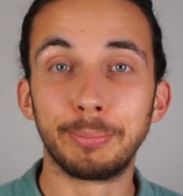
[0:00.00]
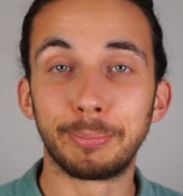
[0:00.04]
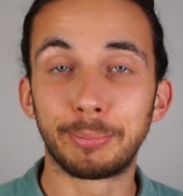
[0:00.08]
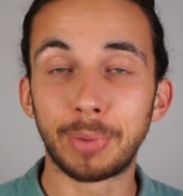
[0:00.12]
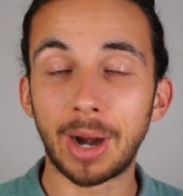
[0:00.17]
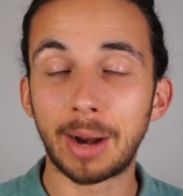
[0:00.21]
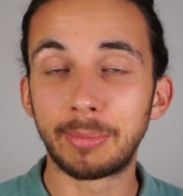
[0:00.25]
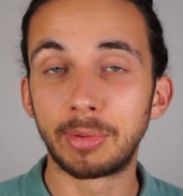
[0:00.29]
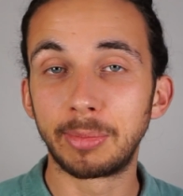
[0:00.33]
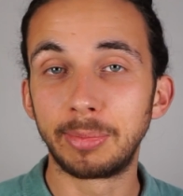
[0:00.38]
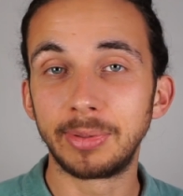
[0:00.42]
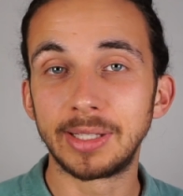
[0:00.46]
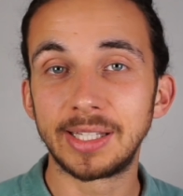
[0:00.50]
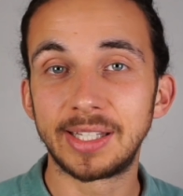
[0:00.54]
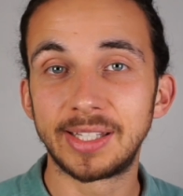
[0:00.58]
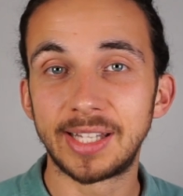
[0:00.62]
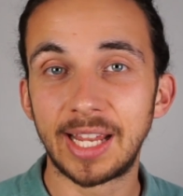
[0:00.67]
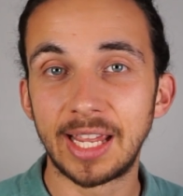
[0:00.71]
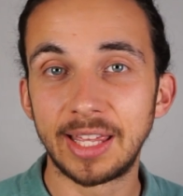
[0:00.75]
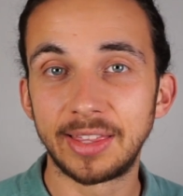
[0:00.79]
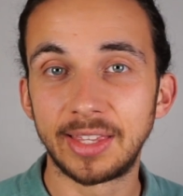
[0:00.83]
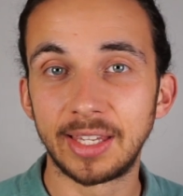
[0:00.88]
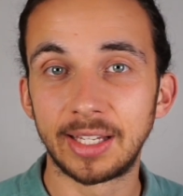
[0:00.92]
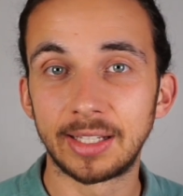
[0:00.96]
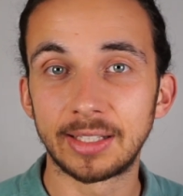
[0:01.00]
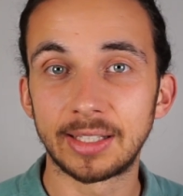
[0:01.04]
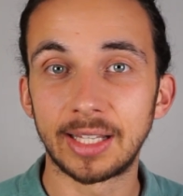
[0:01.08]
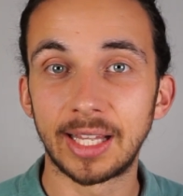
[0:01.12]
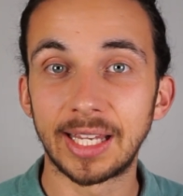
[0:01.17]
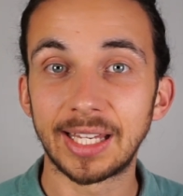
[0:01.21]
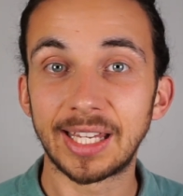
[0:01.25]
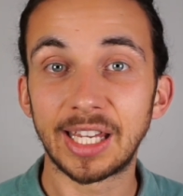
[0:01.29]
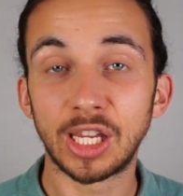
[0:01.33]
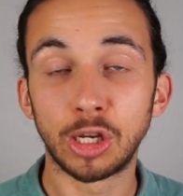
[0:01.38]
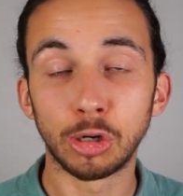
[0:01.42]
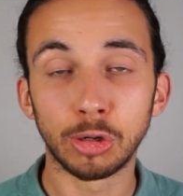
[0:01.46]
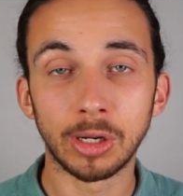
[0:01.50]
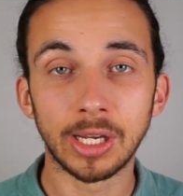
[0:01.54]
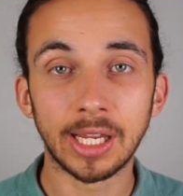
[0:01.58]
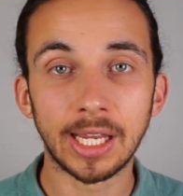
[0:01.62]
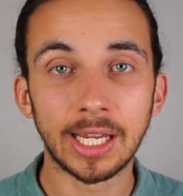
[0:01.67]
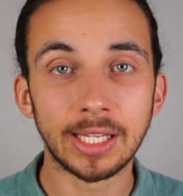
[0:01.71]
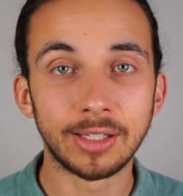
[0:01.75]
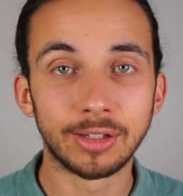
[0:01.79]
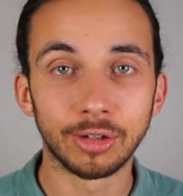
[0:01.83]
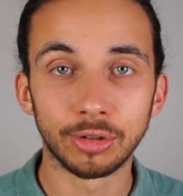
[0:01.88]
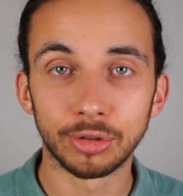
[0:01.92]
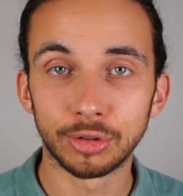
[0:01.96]
probably say things like, hearing
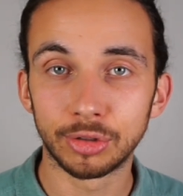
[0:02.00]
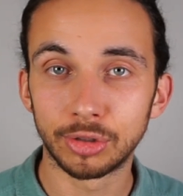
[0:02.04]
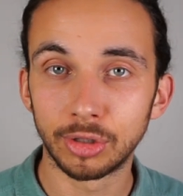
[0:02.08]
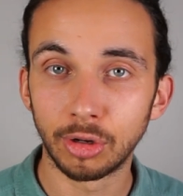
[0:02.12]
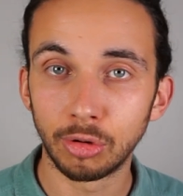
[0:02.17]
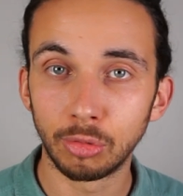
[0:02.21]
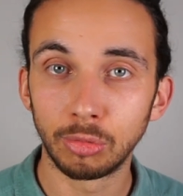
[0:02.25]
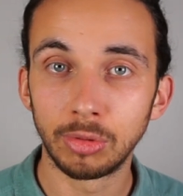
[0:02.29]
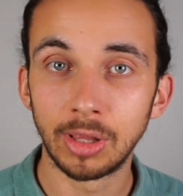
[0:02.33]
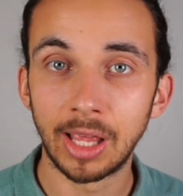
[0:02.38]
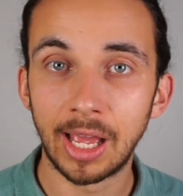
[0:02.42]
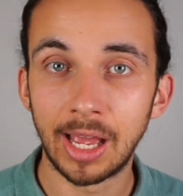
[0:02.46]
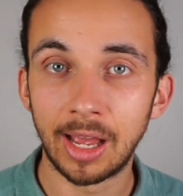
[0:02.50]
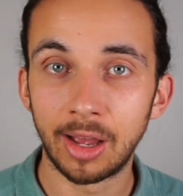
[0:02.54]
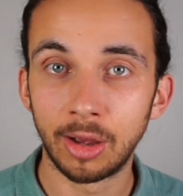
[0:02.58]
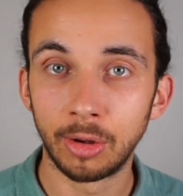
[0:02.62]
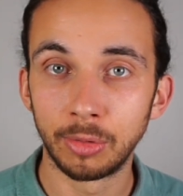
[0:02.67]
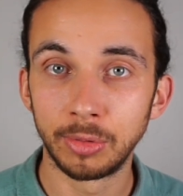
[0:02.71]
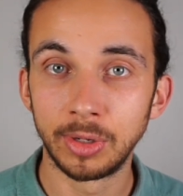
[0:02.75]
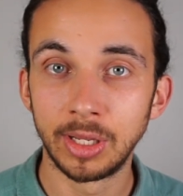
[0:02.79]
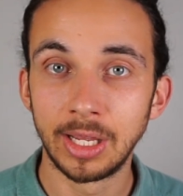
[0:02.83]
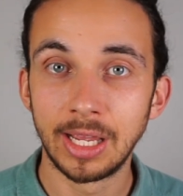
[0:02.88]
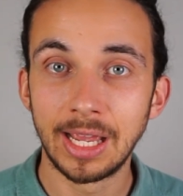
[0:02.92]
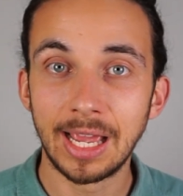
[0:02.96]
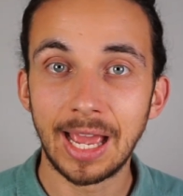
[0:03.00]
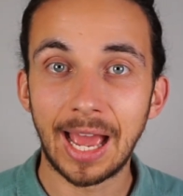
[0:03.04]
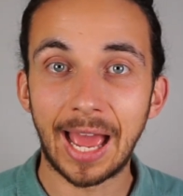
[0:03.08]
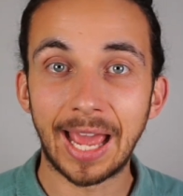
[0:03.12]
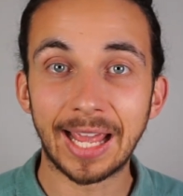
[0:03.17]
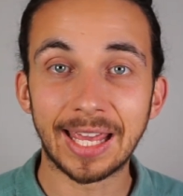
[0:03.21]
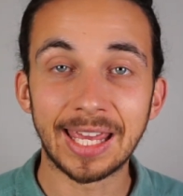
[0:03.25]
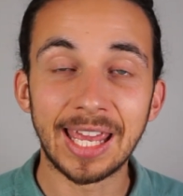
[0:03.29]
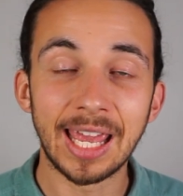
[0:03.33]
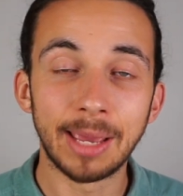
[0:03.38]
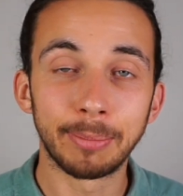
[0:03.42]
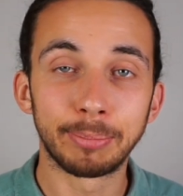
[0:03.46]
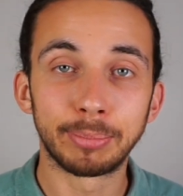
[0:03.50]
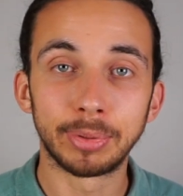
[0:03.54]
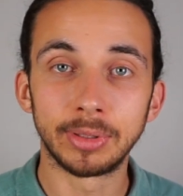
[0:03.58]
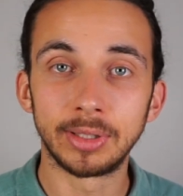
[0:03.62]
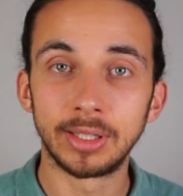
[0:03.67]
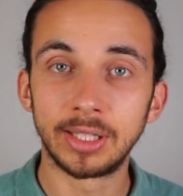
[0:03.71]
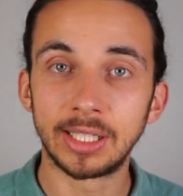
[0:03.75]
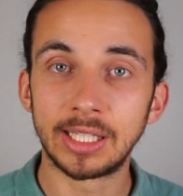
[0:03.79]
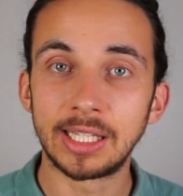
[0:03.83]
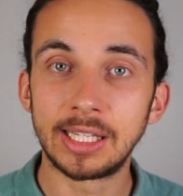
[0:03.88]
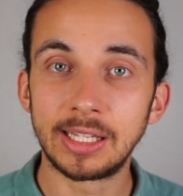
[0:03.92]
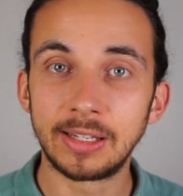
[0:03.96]
aids are so loud. I can't
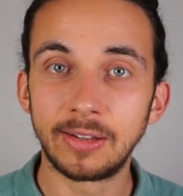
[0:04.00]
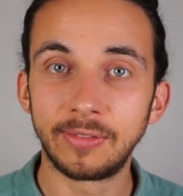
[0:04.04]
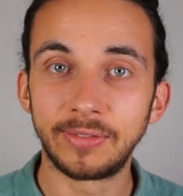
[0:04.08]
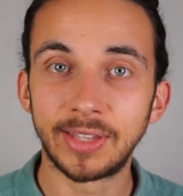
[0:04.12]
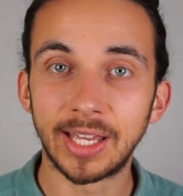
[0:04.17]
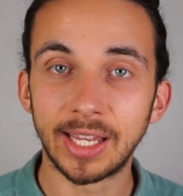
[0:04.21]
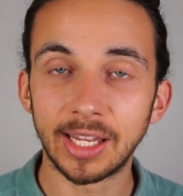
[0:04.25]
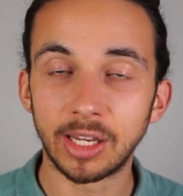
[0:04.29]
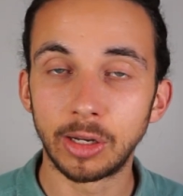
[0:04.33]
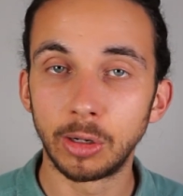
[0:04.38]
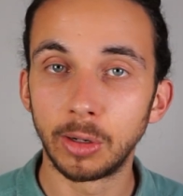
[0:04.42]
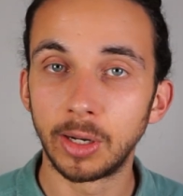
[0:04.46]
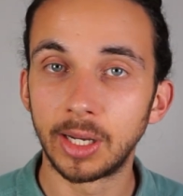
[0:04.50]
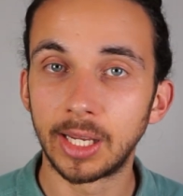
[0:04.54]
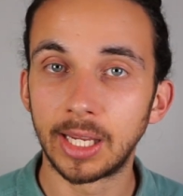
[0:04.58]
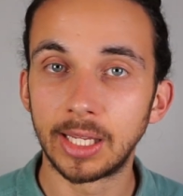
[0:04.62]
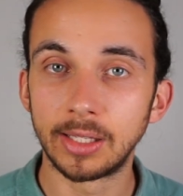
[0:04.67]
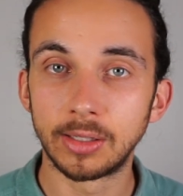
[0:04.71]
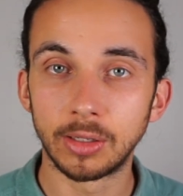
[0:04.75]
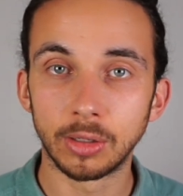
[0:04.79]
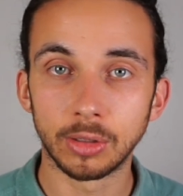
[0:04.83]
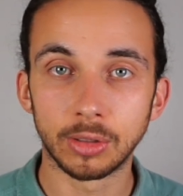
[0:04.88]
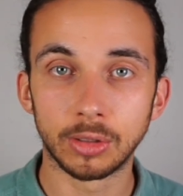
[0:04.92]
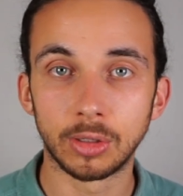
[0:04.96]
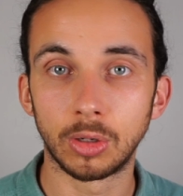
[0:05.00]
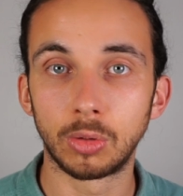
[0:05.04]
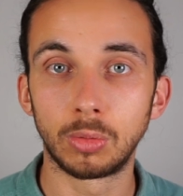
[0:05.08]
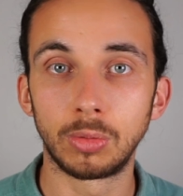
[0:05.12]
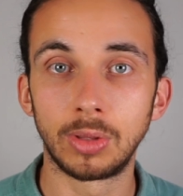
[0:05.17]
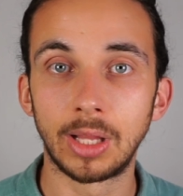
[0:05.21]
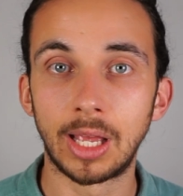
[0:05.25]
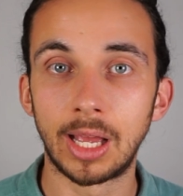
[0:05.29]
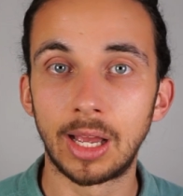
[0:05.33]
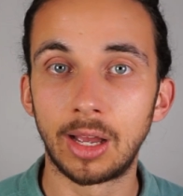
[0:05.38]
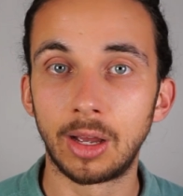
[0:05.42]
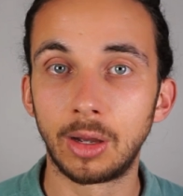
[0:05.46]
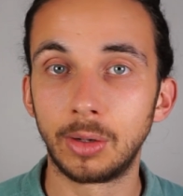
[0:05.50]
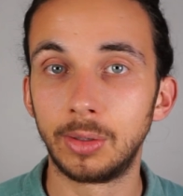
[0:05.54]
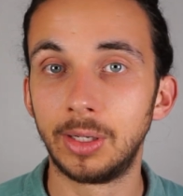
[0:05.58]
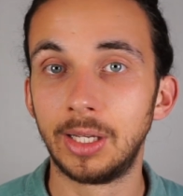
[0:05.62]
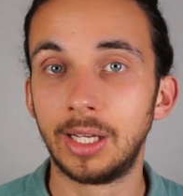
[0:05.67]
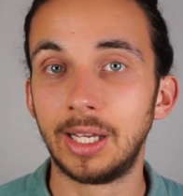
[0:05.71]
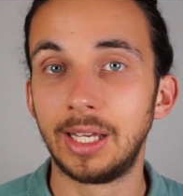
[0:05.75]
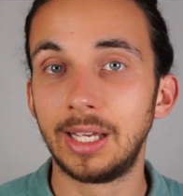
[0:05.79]
believe that hearing aids are so loud.